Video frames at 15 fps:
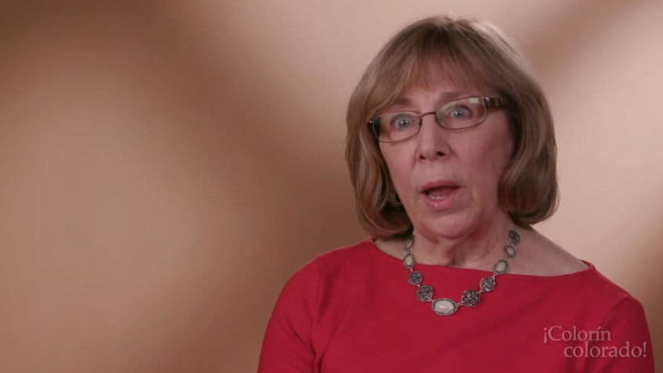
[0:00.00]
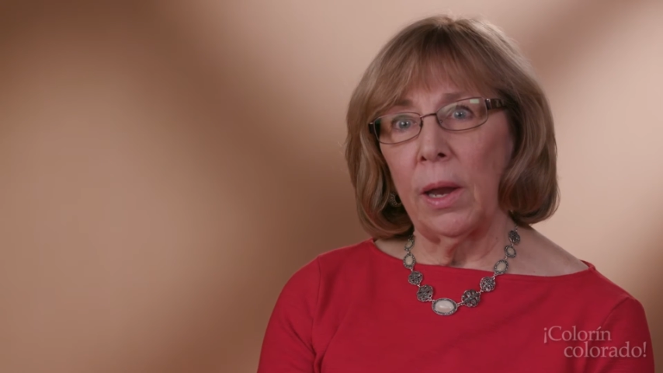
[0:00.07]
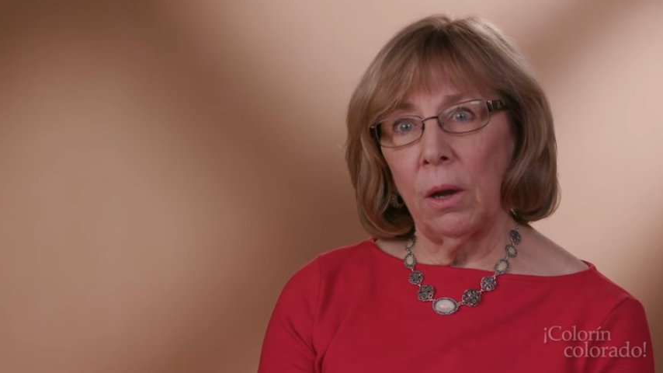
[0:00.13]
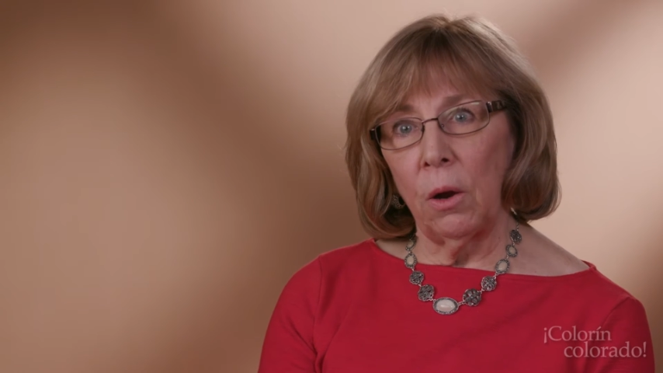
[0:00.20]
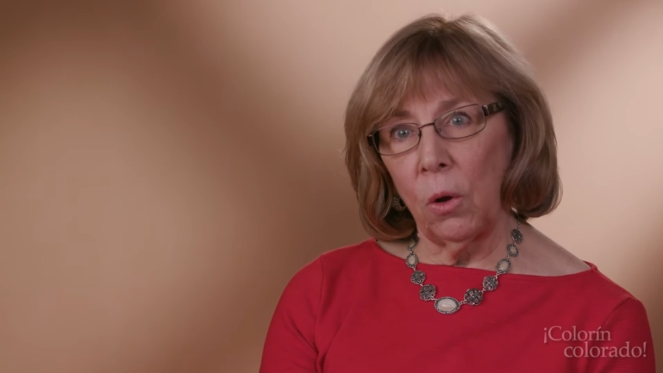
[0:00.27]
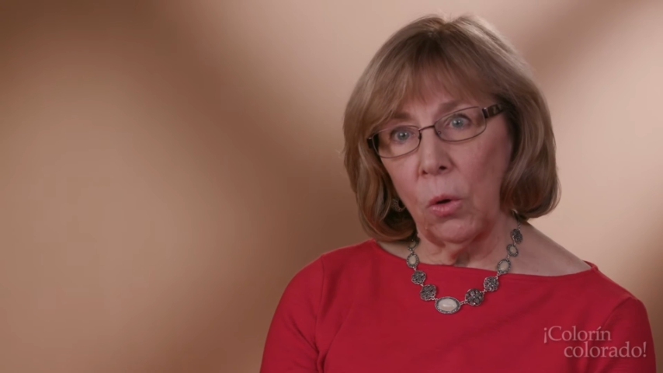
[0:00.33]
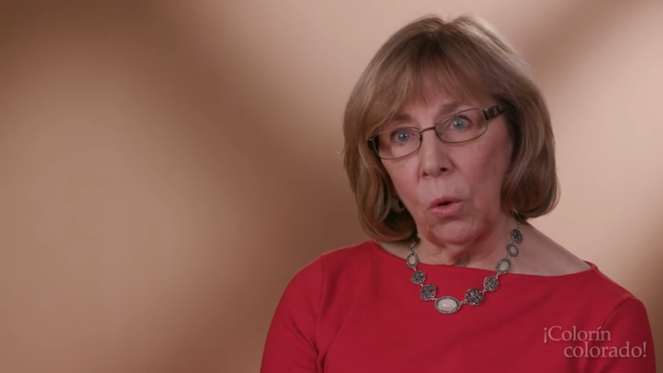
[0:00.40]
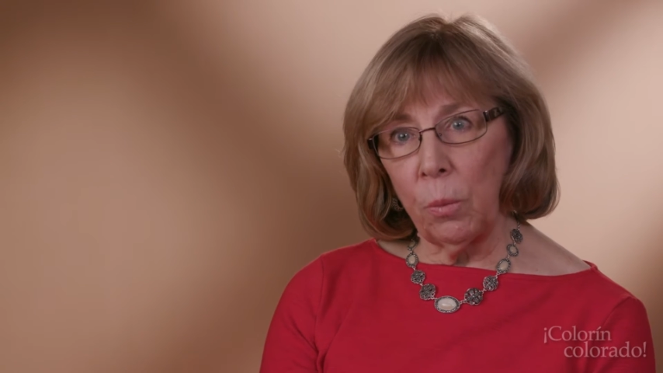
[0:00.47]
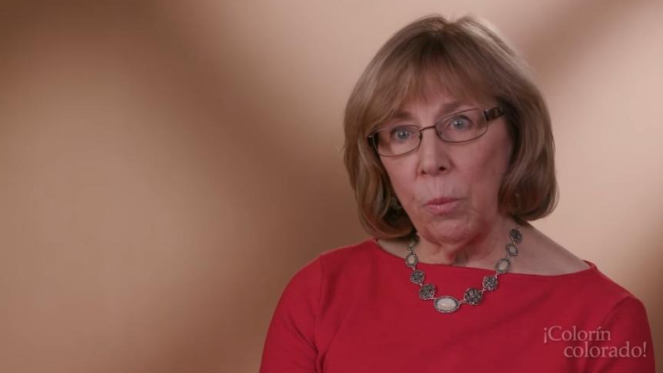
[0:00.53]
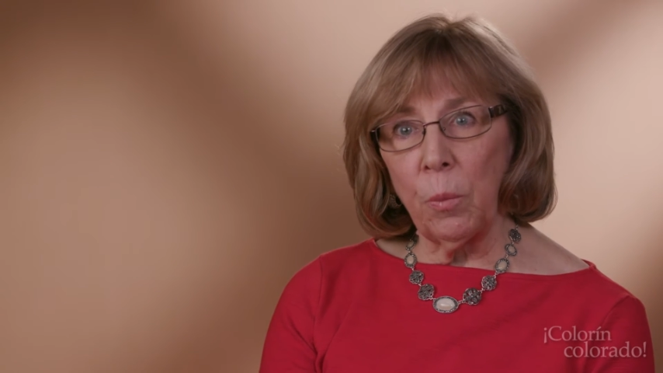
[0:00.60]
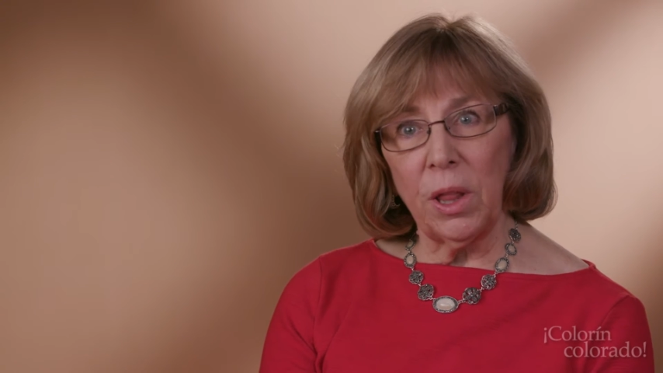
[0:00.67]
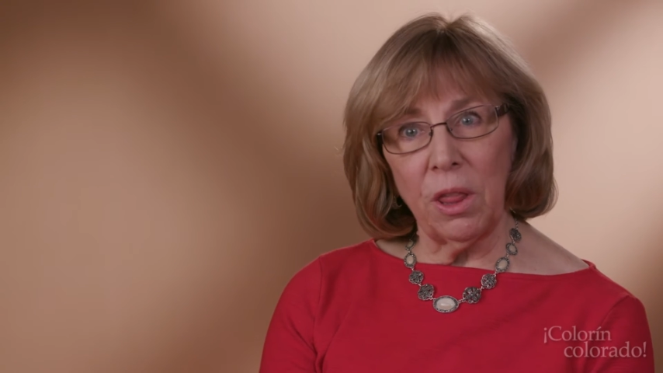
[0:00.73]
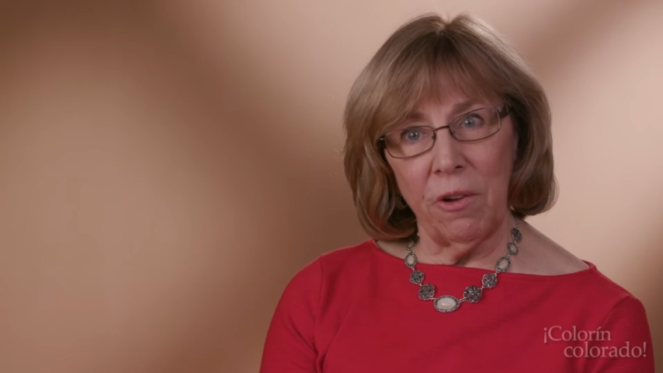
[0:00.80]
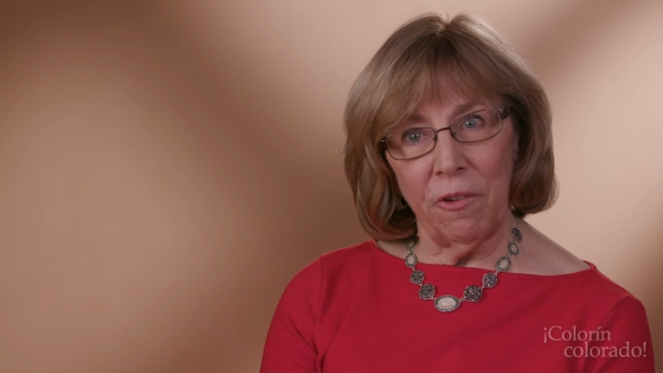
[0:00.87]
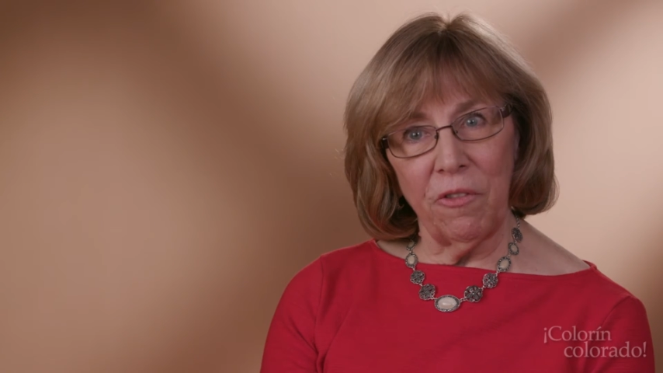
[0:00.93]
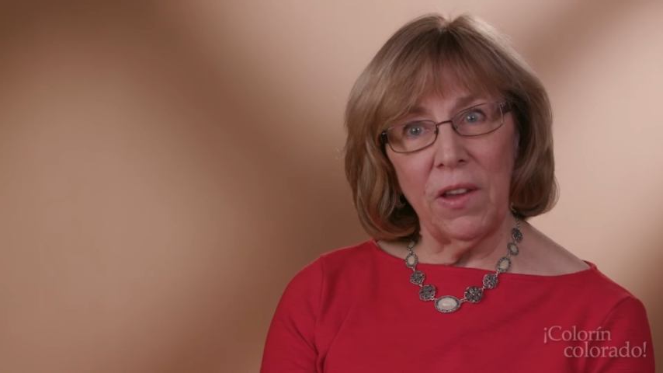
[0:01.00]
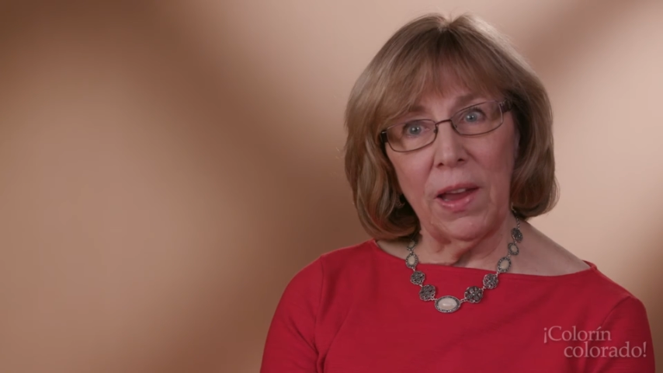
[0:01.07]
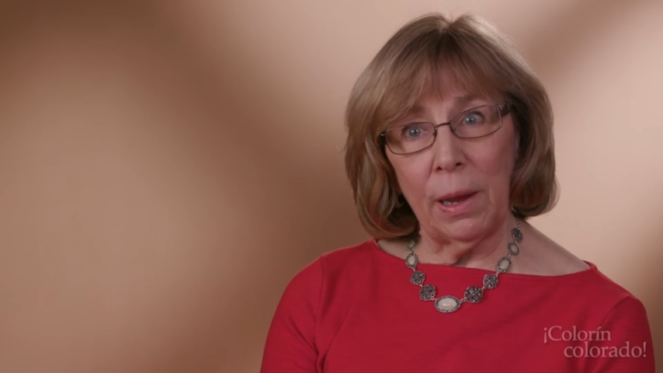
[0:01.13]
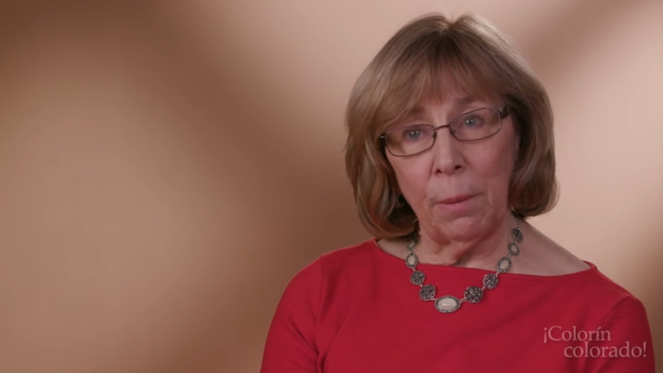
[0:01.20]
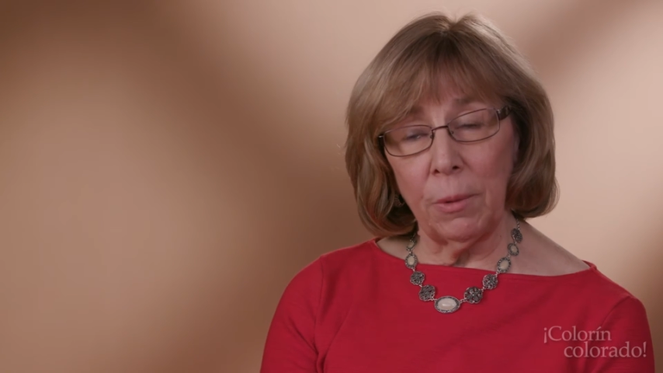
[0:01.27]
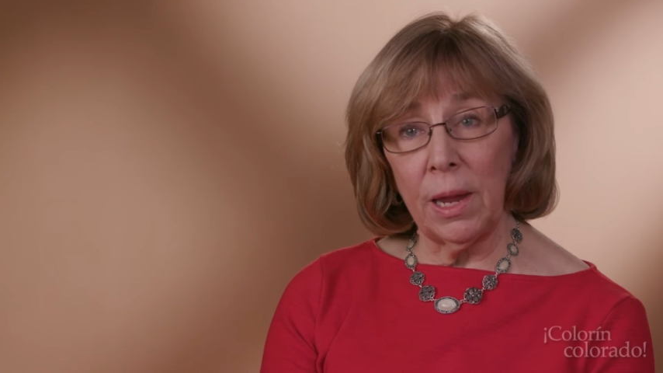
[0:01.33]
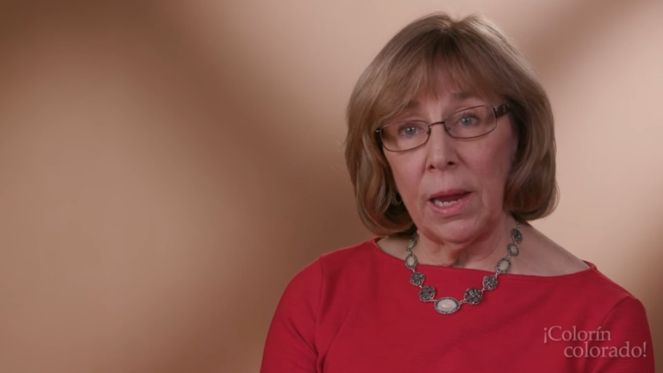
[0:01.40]
at home with their family
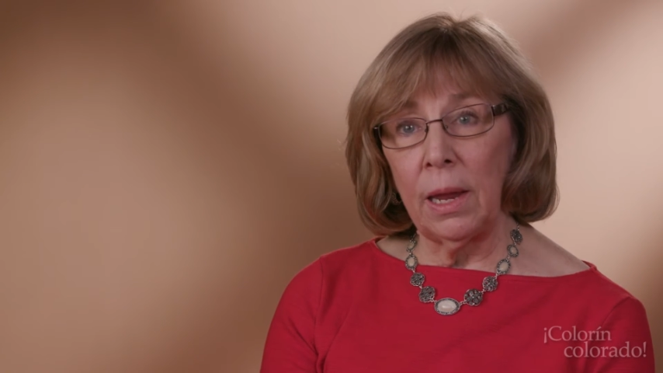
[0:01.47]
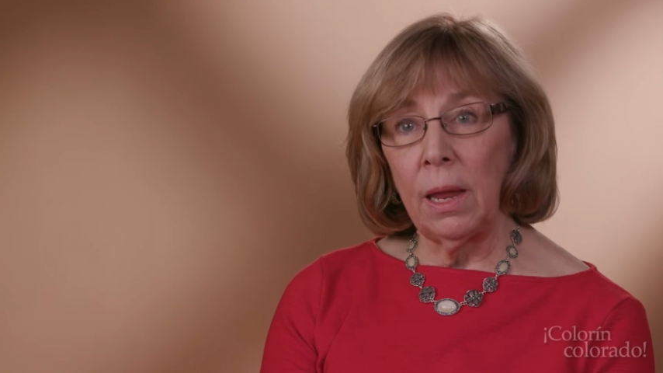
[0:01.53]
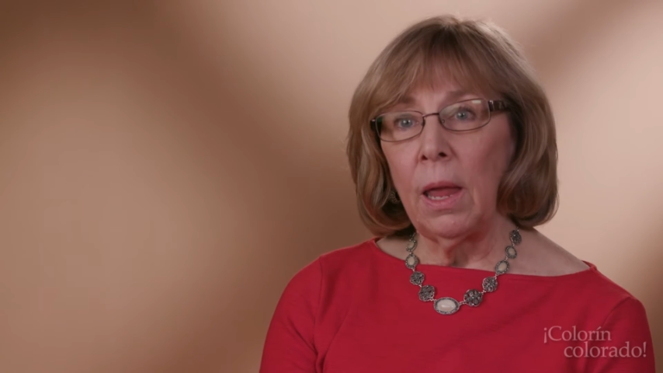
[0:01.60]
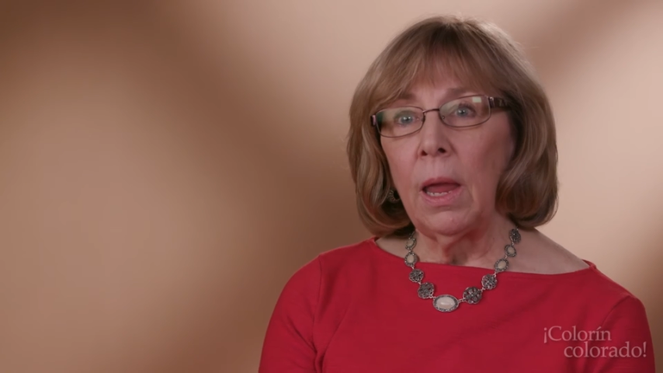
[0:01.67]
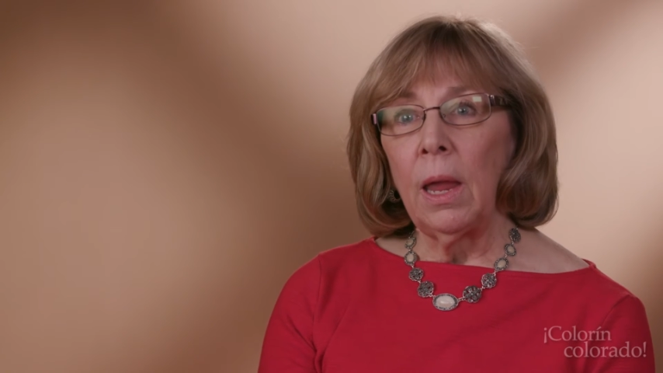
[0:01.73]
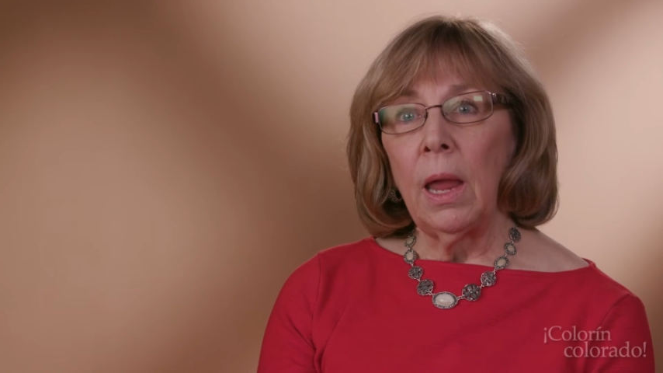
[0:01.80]
family.